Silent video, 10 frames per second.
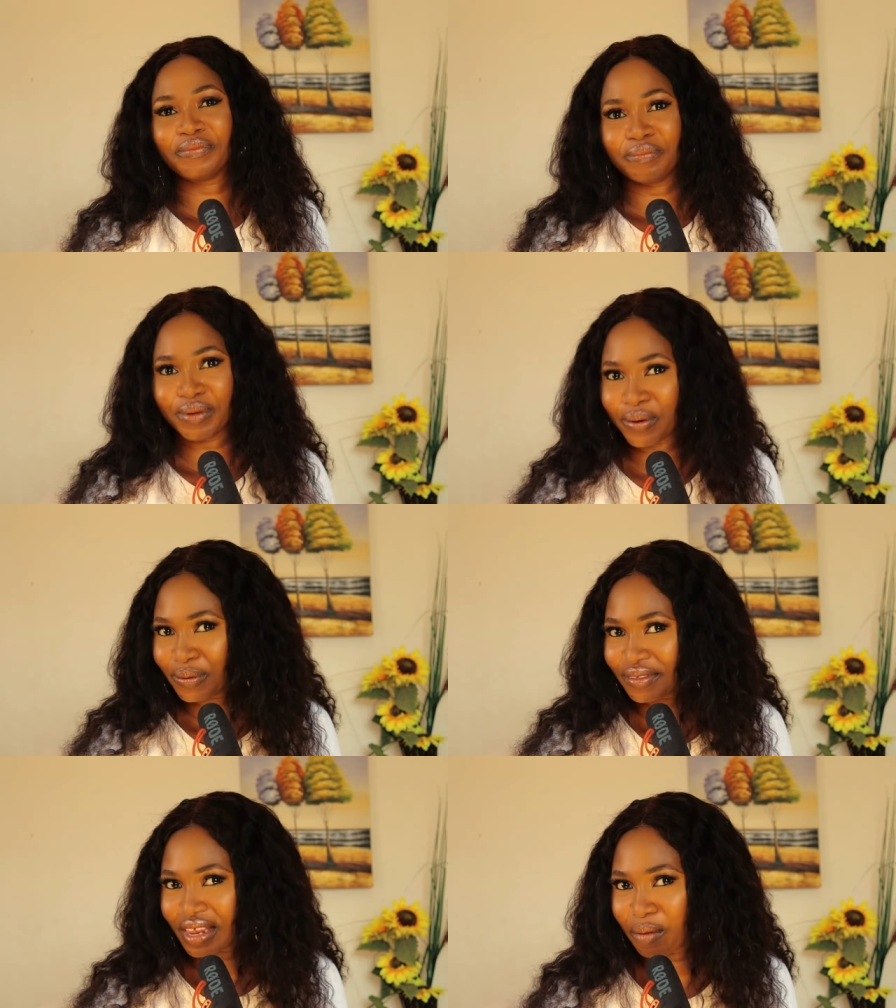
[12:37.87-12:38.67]

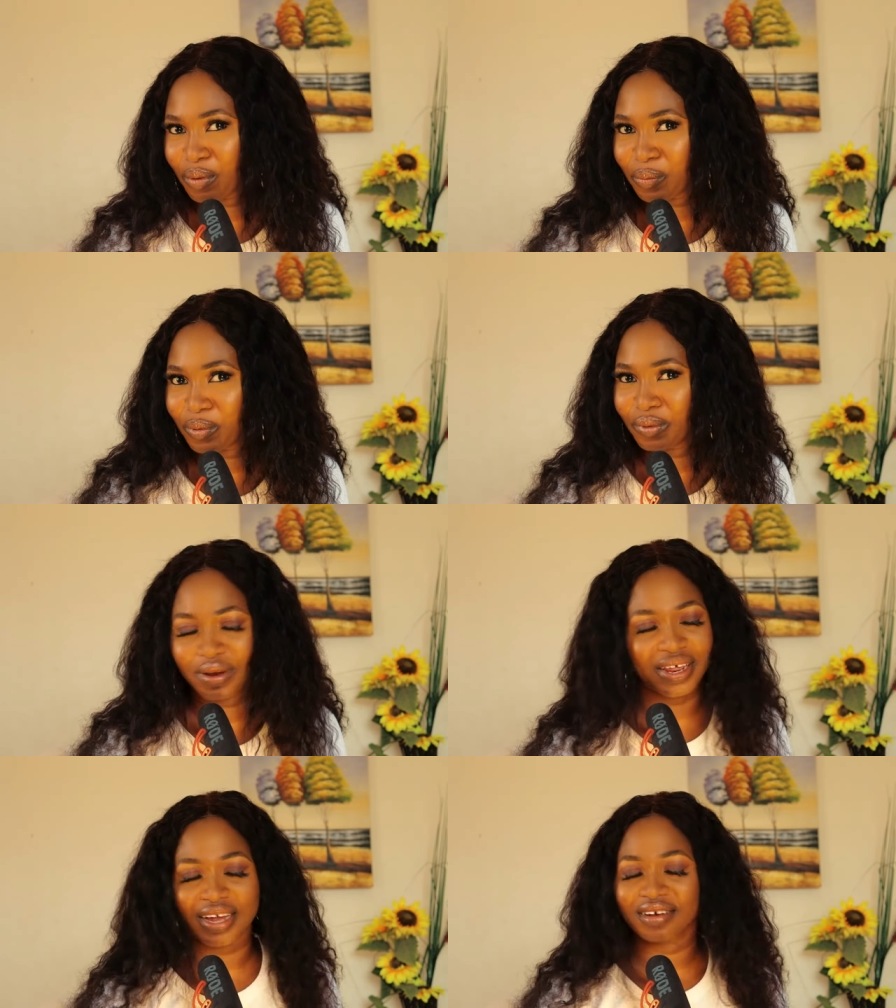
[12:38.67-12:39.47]
because there are people
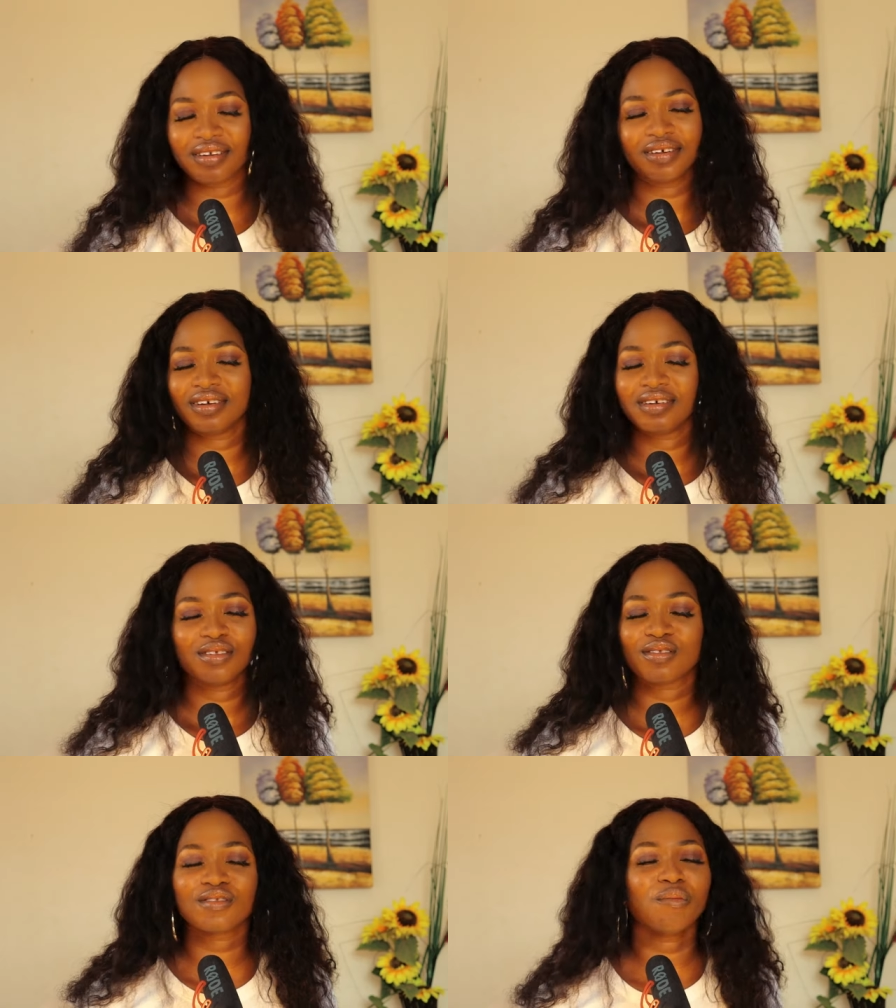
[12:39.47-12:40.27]
that
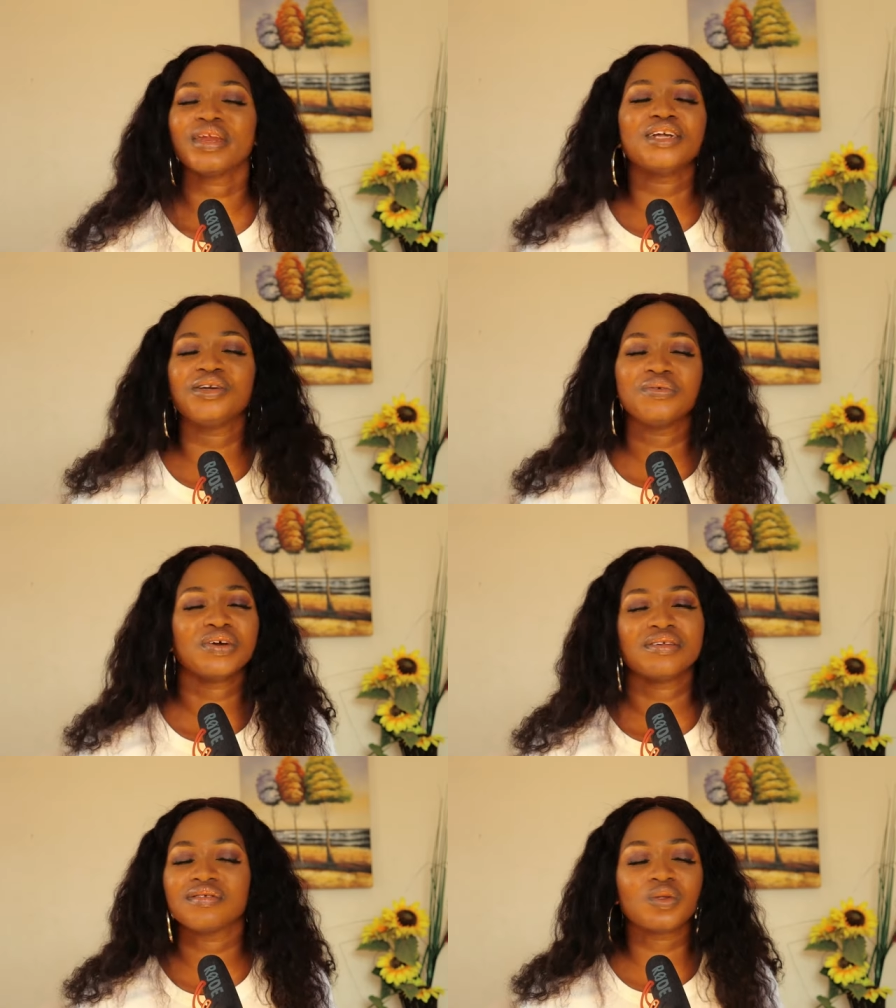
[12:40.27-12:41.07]
some
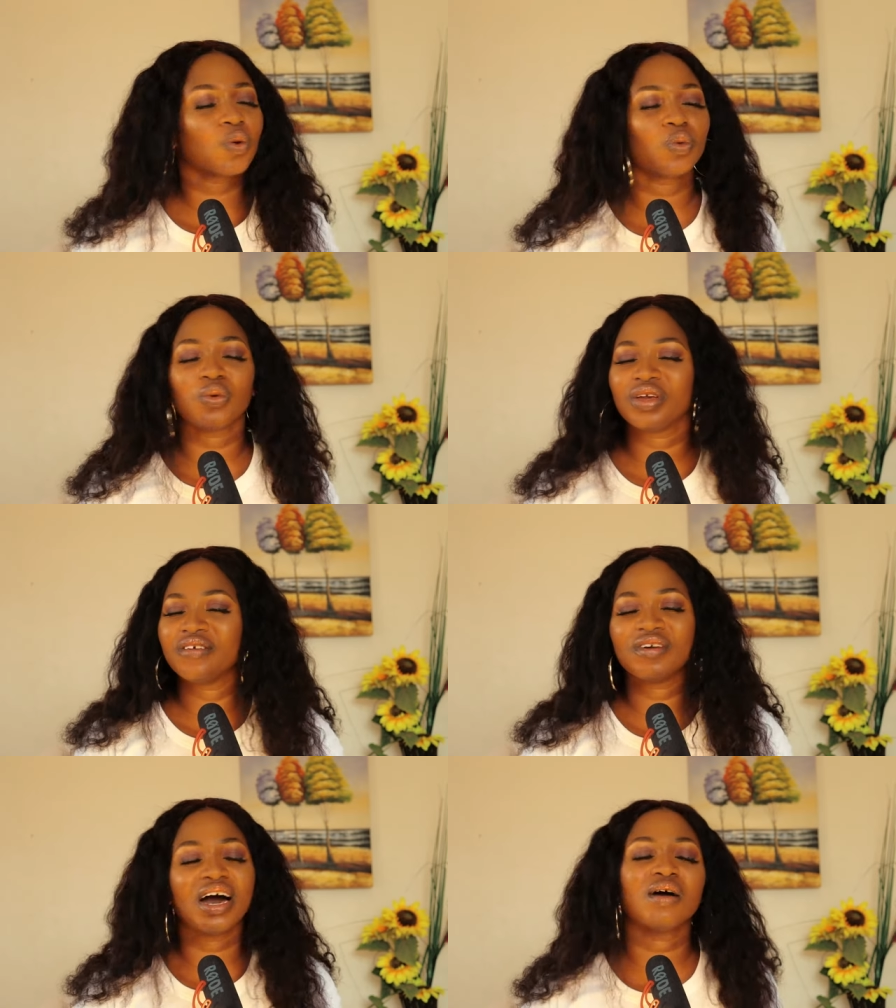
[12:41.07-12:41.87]
Nigerians don't want to
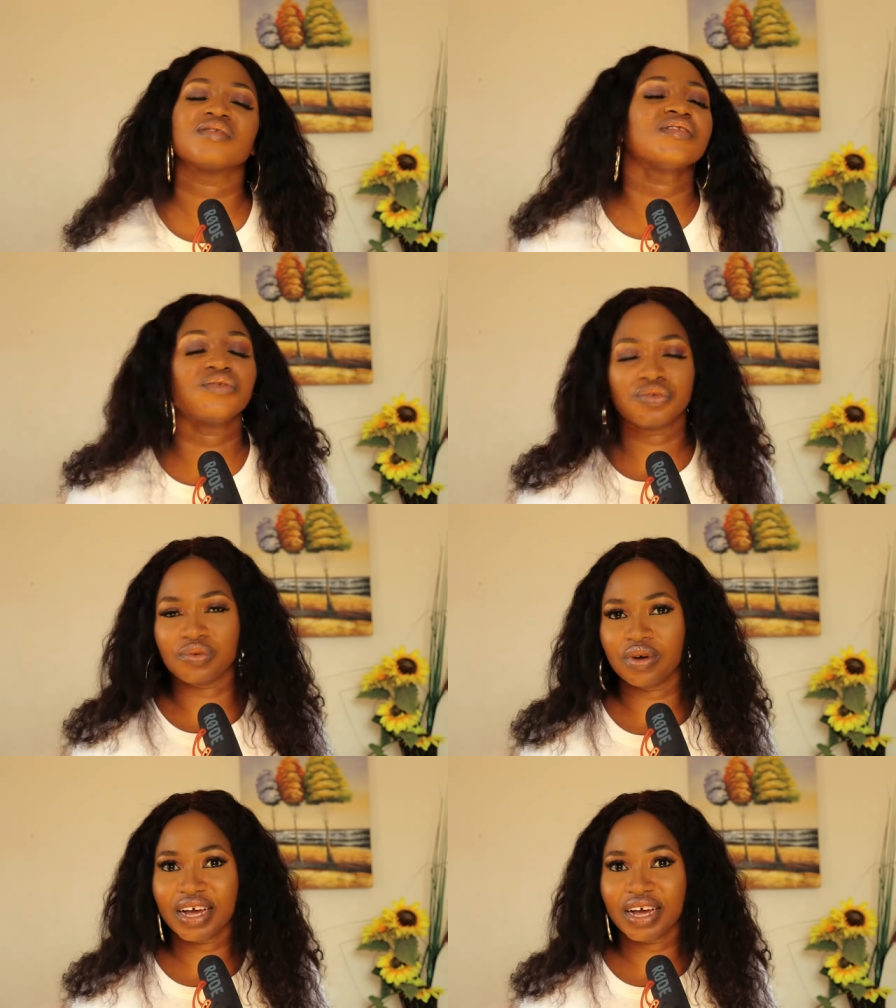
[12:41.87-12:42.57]
give houses to,